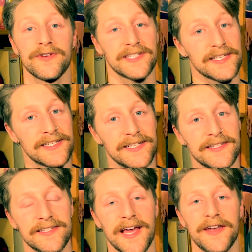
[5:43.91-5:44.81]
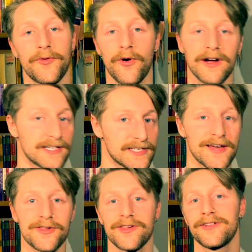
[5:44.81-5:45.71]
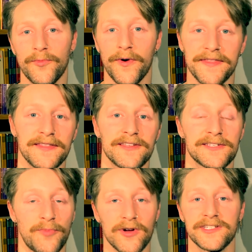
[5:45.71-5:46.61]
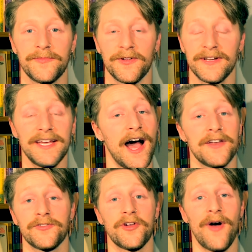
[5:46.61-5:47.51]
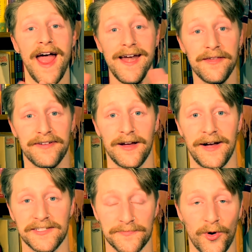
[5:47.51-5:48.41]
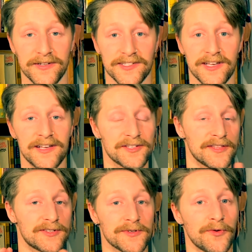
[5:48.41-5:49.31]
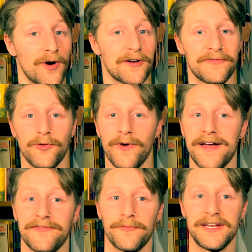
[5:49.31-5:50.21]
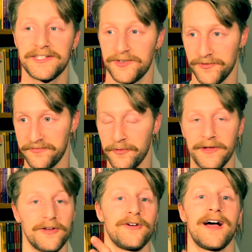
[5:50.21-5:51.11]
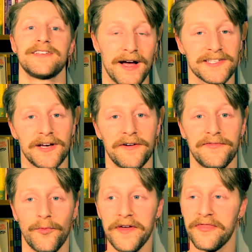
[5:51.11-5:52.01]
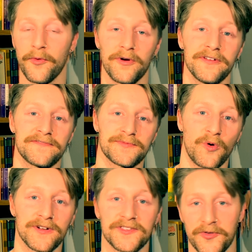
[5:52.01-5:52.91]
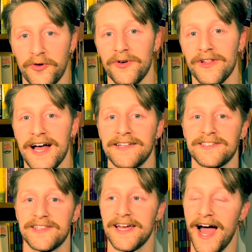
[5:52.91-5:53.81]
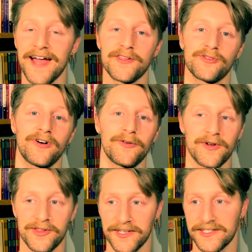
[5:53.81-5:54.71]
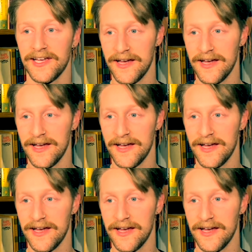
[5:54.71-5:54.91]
resistance and organization within the sports community. I don't know anything about sports. So this was a wonderful way for me to familiarize myself with the world of sports through a lens that I enjoy, which is